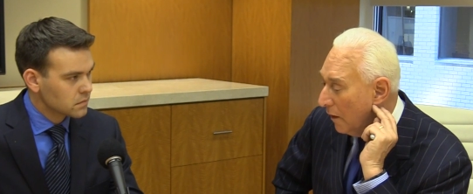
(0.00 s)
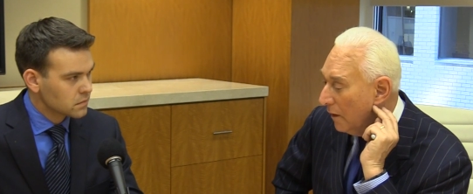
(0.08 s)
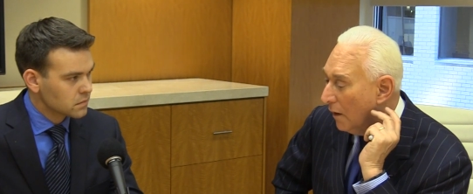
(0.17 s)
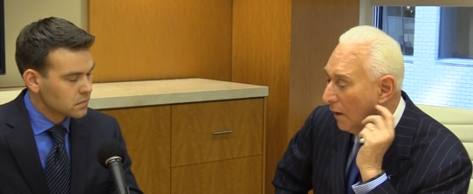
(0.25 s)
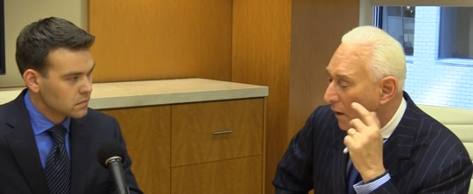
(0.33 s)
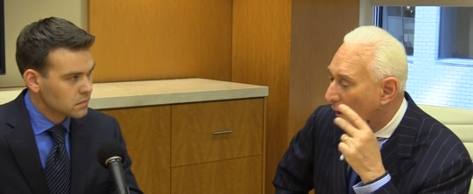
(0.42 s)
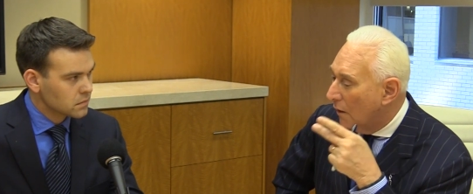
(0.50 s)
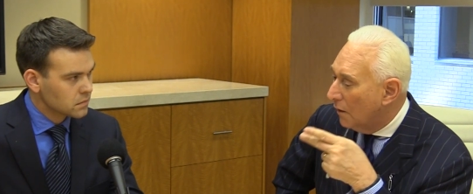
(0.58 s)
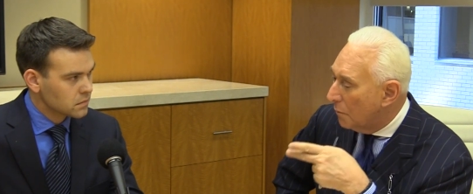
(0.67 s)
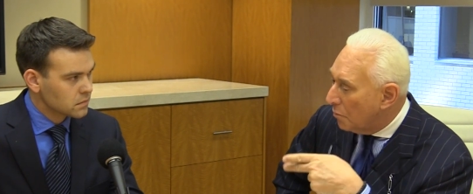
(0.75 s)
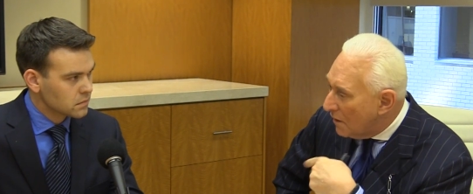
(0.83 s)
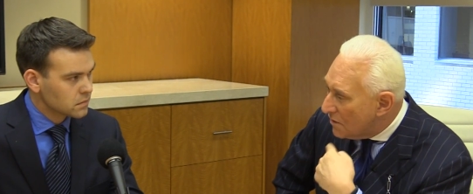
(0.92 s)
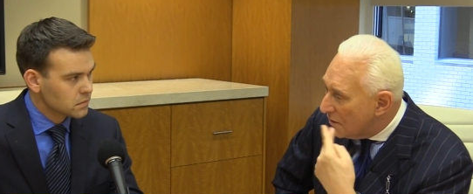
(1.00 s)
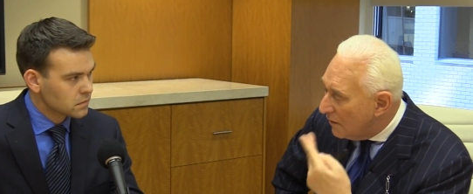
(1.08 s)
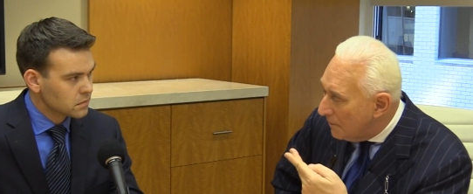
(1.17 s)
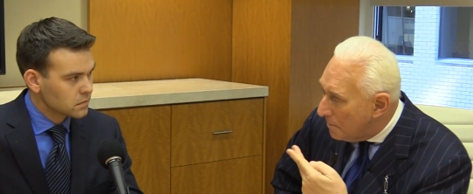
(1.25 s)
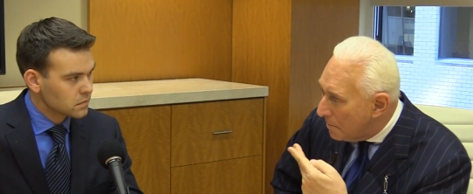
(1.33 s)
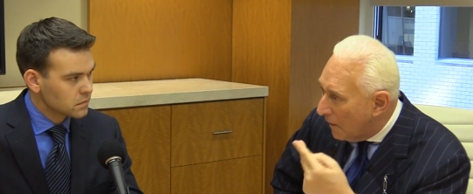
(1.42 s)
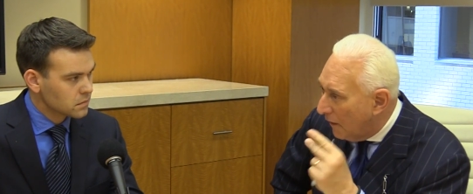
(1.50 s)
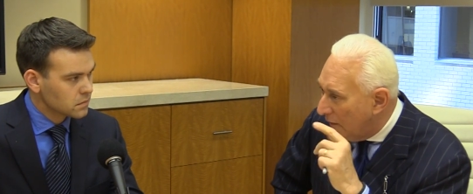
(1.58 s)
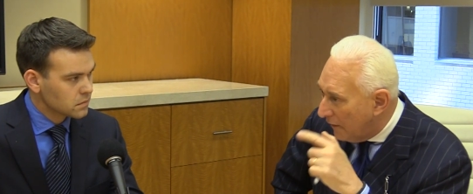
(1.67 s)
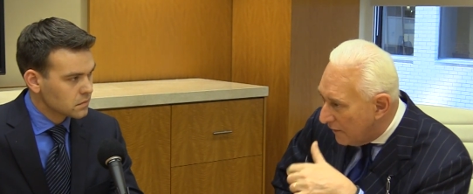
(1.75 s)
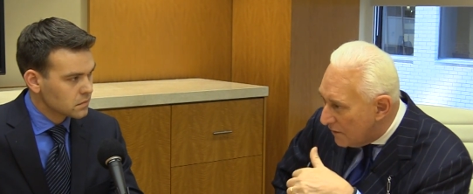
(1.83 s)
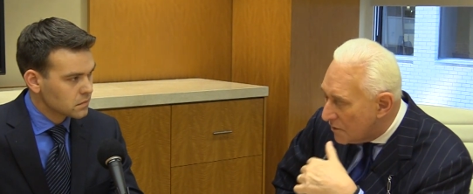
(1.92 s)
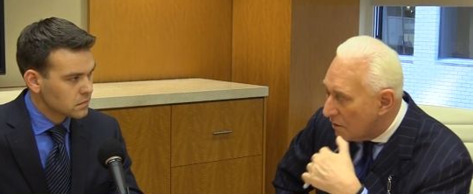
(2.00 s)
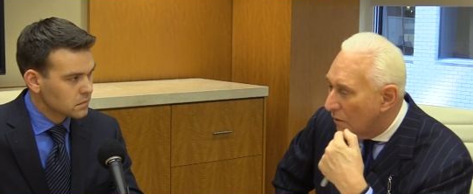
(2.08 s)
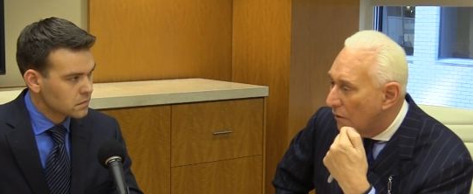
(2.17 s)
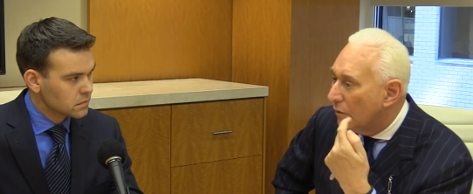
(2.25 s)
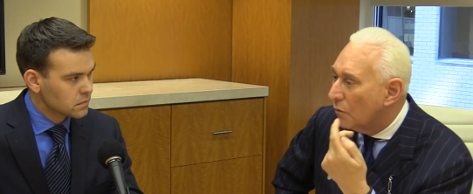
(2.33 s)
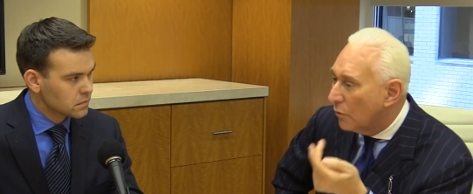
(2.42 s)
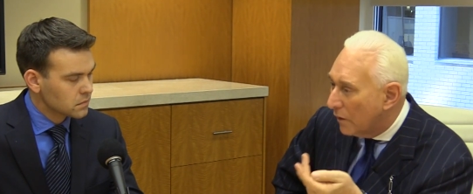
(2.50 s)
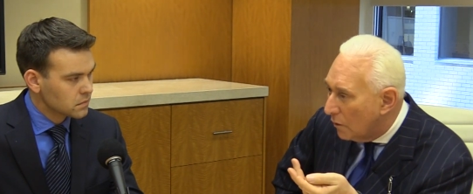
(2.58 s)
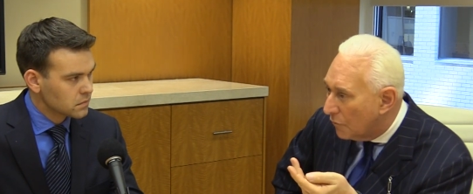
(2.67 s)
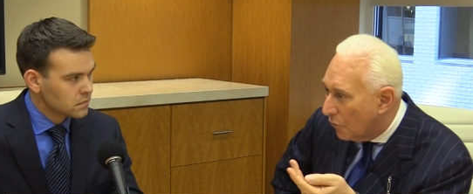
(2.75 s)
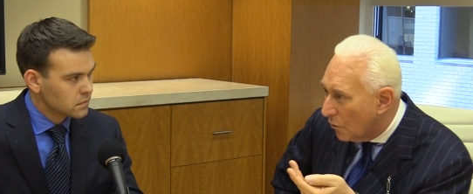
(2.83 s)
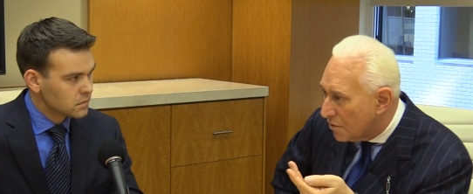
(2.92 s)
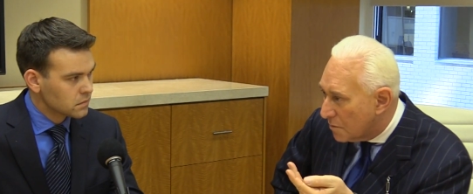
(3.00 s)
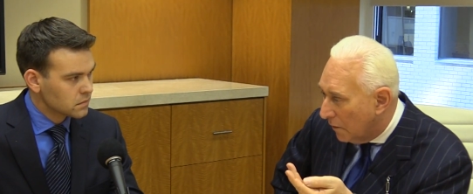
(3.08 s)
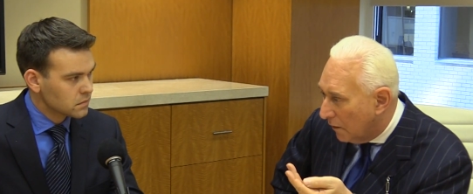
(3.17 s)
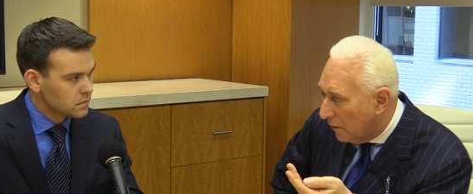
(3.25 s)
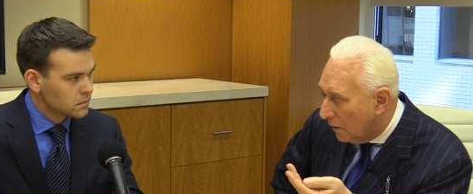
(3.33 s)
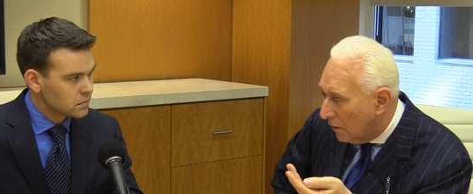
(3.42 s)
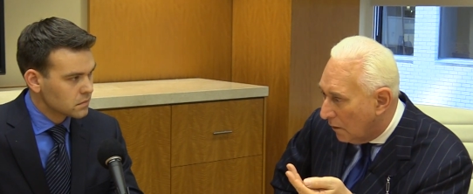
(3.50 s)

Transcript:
Speaker 1: But the president needs reinforcement.